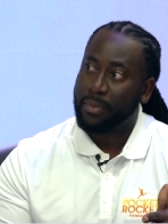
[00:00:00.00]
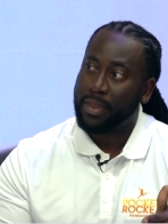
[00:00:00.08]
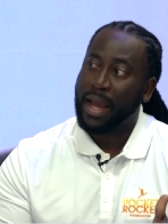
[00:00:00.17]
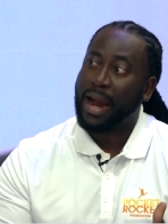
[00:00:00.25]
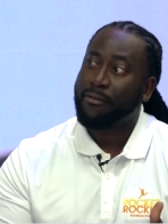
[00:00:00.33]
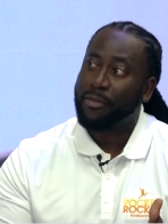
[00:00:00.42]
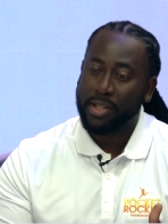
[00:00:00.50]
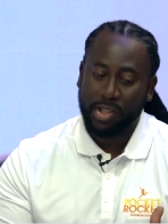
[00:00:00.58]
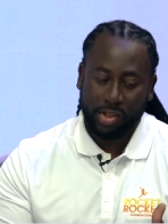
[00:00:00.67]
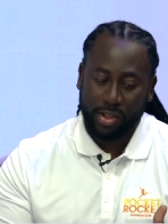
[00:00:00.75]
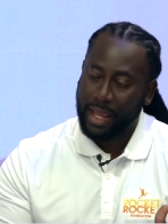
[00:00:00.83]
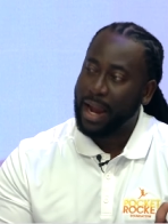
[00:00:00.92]
the
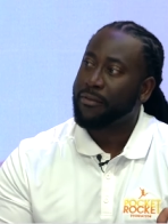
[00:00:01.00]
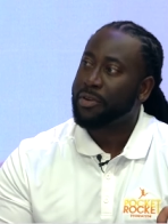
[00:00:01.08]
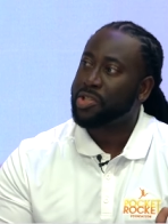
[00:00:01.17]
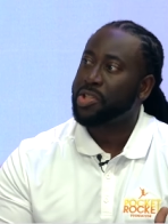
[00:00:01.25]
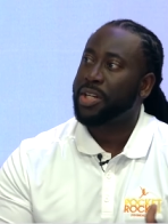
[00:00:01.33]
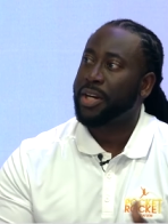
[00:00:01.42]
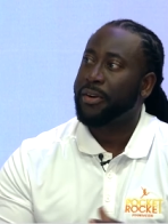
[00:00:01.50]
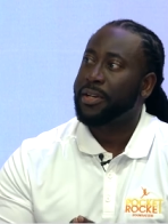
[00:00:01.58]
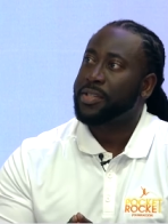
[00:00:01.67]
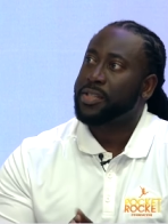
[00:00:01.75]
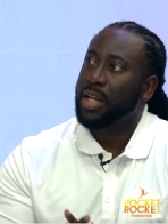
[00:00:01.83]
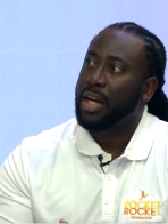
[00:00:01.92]
average the average year
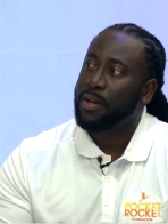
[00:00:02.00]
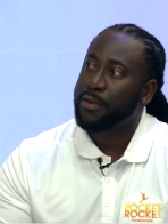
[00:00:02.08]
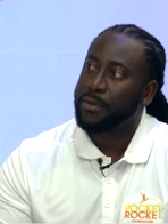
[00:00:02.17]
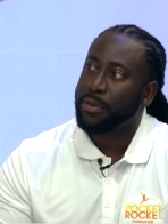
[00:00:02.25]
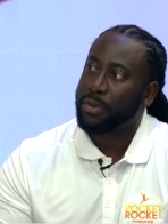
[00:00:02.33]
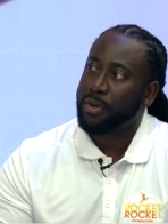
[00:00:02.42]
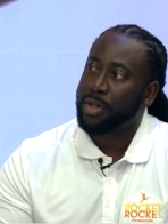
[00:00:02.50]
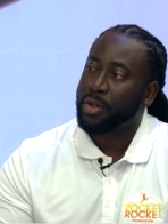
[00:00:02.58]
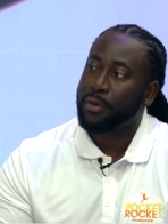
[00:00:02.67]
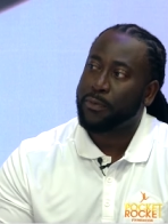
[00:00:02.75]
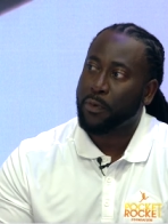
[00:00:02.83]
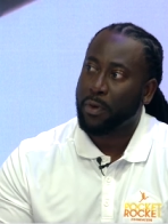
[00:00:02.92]
is third
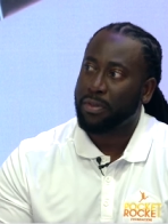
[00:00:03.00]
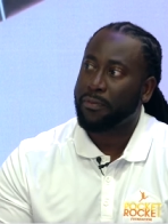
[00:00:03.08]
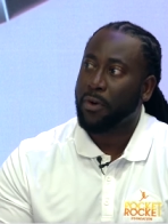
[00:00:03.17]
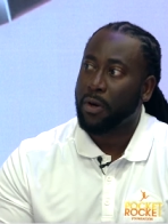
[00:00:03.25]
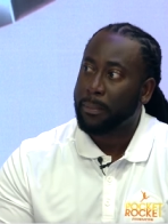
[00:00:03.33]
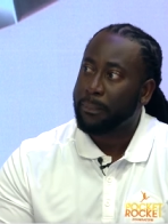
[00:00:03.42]
or fourth form.